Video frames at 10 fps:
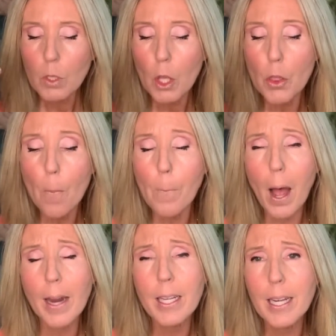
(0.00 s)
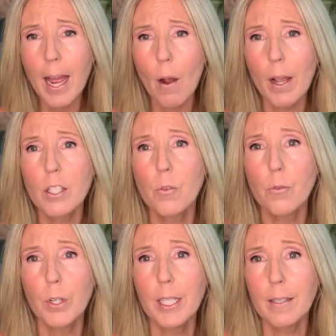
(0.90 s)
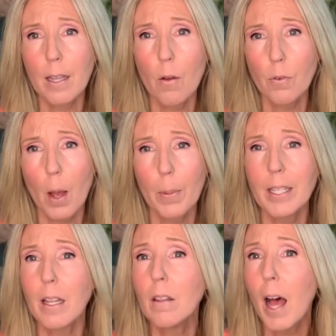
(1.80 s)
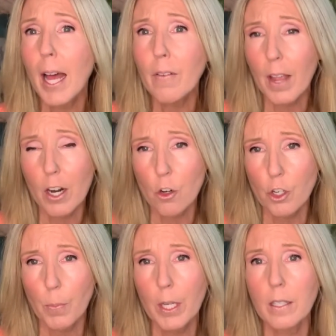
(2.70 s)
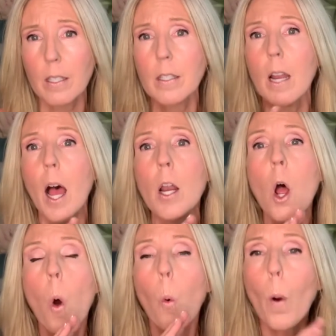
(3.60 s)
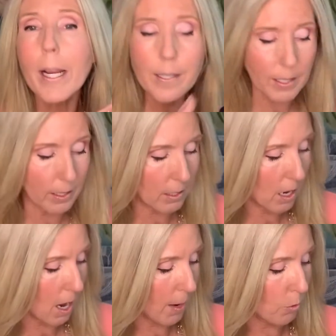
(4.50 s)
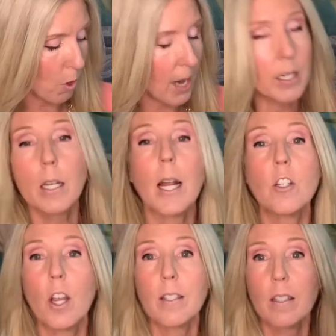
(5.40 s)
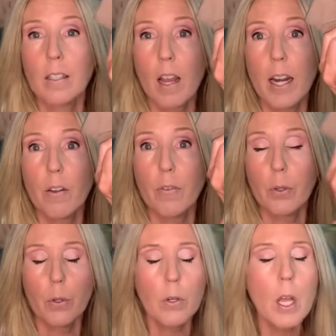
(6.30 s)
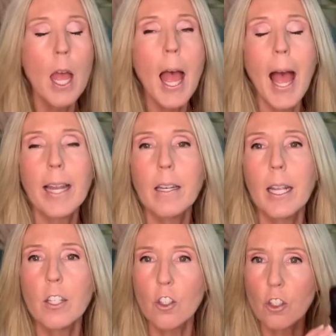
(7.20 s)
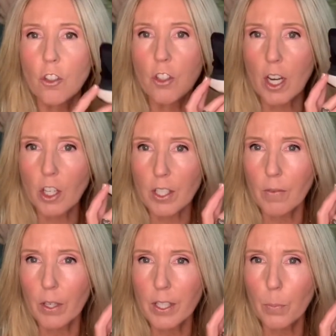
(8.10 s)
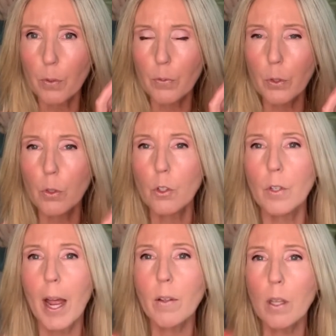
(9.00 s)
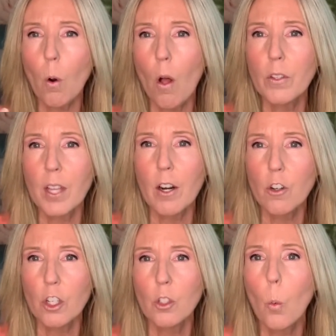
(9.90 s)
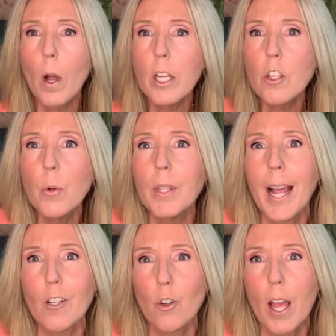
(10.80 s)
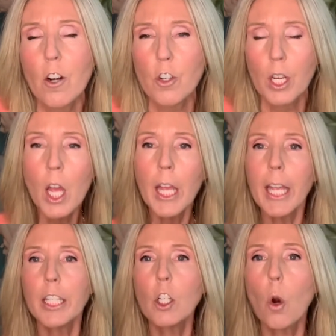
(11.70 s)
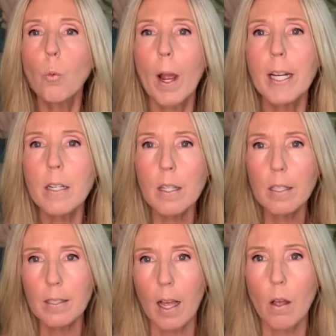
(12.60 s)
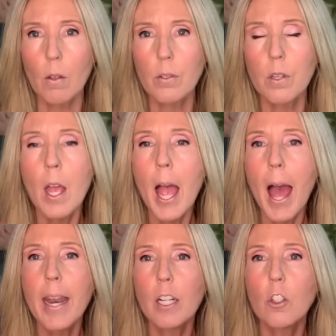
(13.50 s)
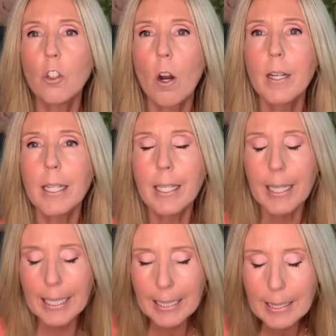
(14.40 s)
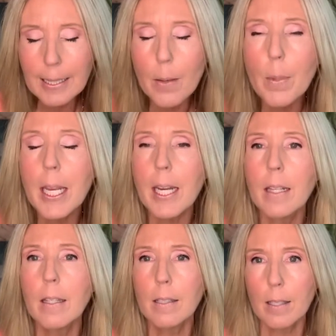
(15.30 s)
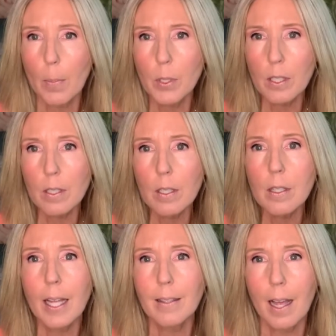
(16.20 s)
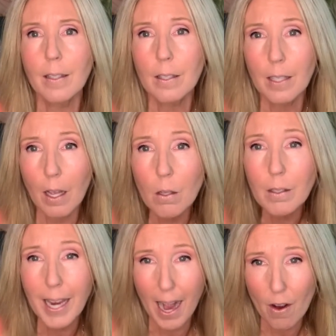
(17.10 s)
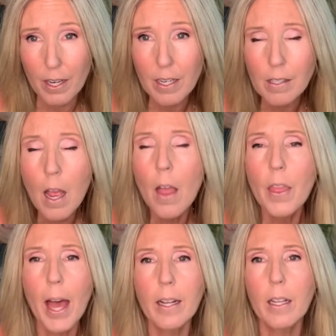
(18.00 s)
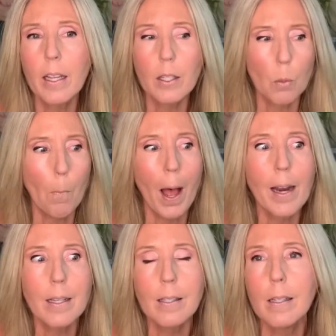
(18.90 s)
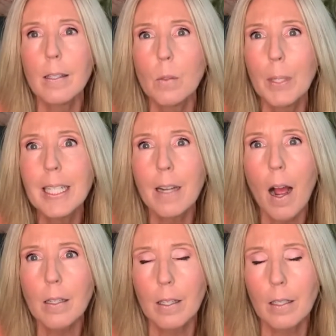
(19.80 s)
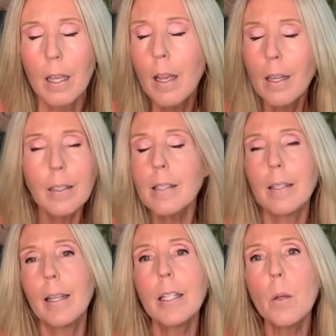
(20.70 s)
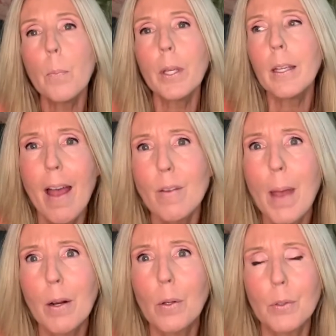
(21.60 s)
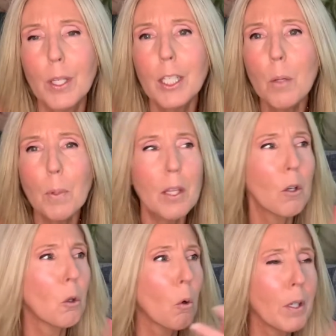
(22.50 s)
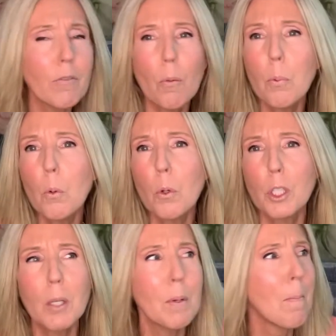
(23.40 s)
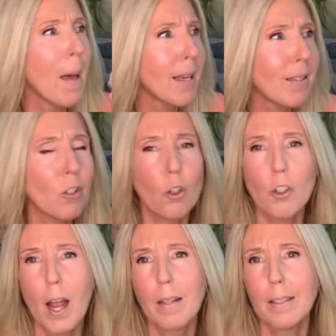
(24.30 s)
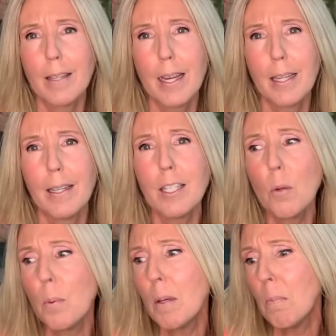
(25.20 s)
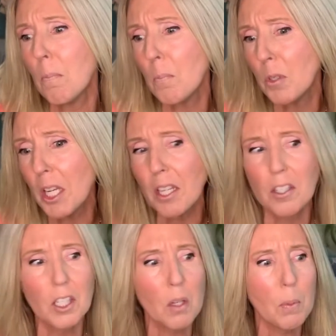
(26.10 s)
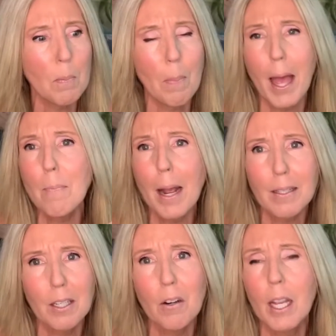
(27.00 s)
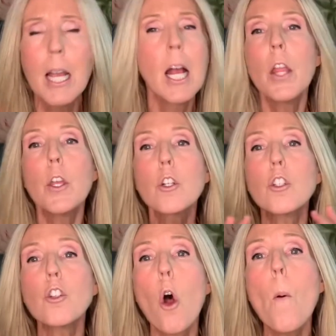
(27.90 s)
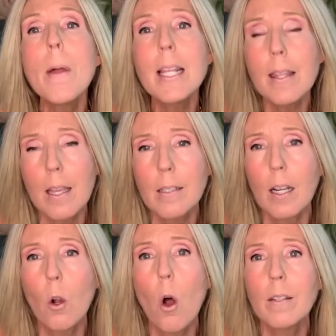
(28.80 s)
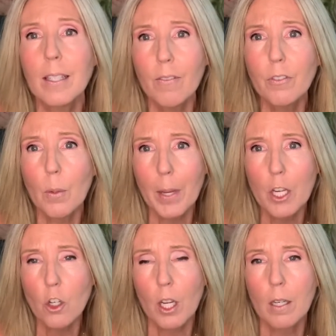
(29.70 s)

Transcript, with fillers: the body now has freed itself up. It has a lot of energy because it's not wasting its time trying to digest this kind of food and it's just digesting very simple food. So now it's got all this energy. So what can it do with the extra energy? It can go right into the cells and it can start eliminating the substances that that cell carries that its body sees as being toxic. Listen, it could be heavy metals. It could be the chlorine from pools. It could be medicines your child has taken. It could be yeast. It could be bad bacteria. There's so many things that cause inflammation.